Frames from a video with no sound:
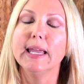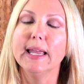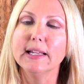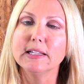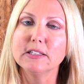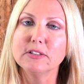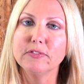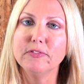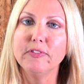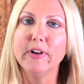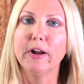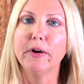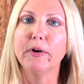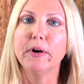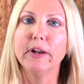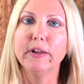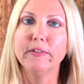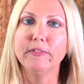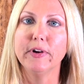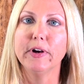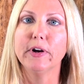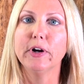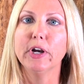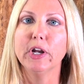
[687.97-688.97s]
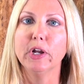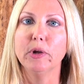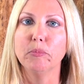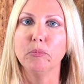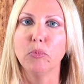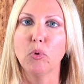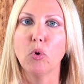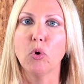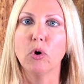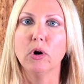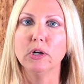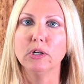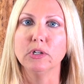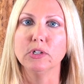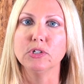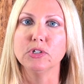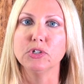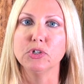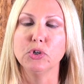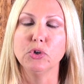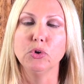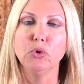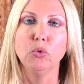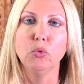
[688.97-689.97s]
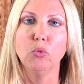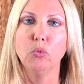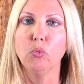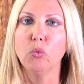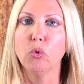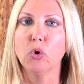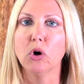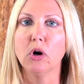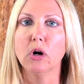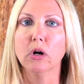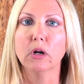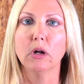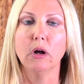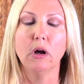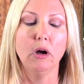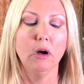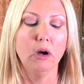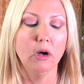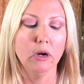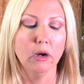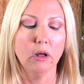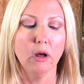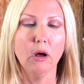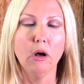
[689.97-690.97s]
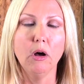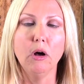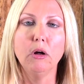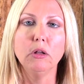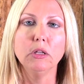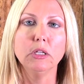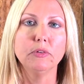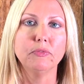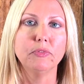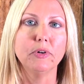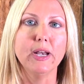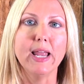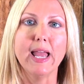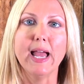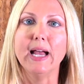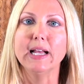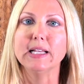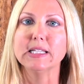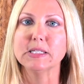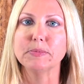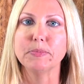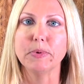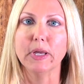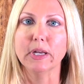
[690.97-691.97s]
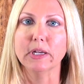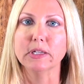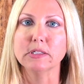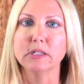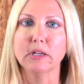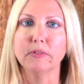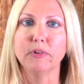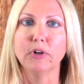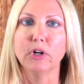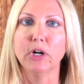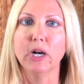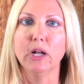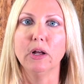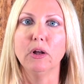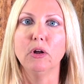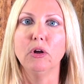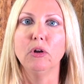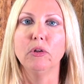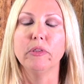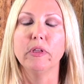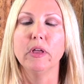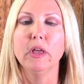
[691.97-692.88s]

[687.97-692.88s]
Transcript: It's very, very important to work on all different aspects of your health.